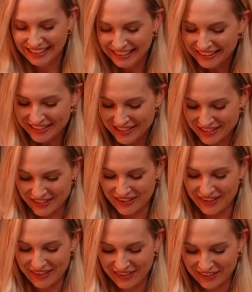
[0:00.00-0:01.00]

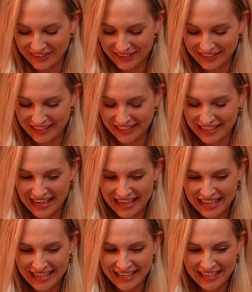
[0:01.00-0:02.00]
So
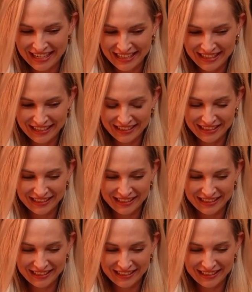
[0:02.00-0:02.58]
I